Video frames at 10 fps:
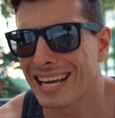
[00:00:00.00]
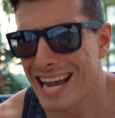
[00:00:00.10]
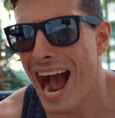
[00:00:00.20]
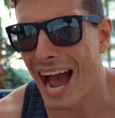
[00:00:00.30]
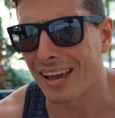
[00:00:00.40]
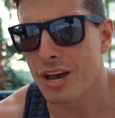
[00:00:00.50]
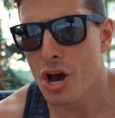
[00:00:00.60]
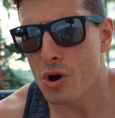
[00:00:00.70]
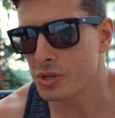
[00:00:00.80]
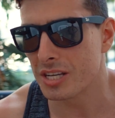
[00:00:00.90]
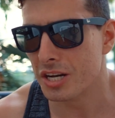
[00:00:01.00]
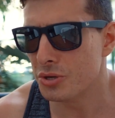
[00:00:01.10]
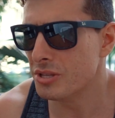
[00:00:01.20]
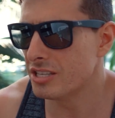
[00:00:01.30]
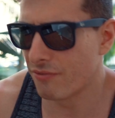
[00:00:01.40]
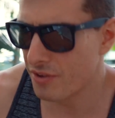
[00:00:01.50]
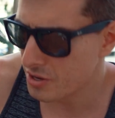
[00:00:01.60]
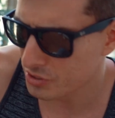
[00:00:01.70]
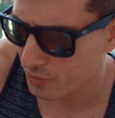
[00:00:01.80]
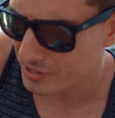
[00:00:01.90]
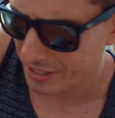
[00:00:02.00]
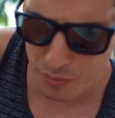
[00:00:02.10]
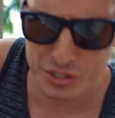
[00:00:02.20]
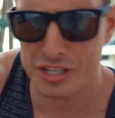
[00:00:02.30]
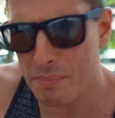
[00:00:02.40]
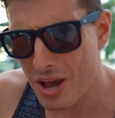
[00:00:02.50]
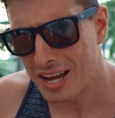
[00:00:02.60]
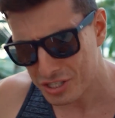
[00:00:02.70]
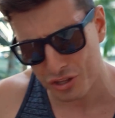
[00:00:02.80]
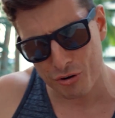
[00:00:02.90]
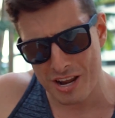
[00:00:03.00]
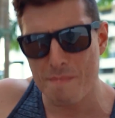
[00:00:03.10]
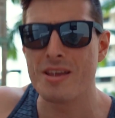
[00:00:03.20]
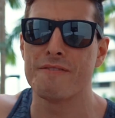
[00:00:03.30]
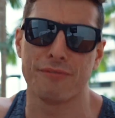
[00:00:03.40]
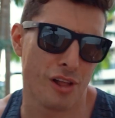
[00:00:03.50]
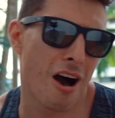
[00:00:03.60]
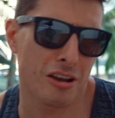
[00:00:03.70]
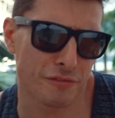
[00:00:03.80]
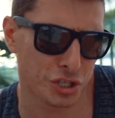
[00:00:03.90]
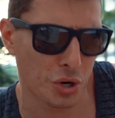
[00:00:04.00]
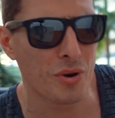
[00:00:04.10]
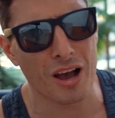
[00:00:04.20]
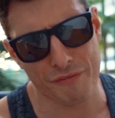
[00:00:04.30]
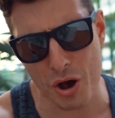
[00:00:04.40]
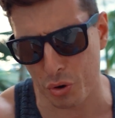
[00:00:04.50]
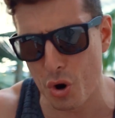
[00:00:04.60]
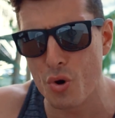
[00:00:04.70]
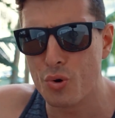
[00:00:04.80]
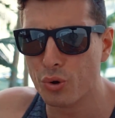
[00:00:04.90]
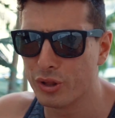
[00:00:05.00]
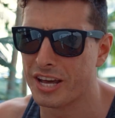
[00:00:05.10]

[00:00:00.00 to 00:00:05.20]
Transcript: of guy who's gonna do these videos where it's like what's up guys 30 minute vlog of showing off how cool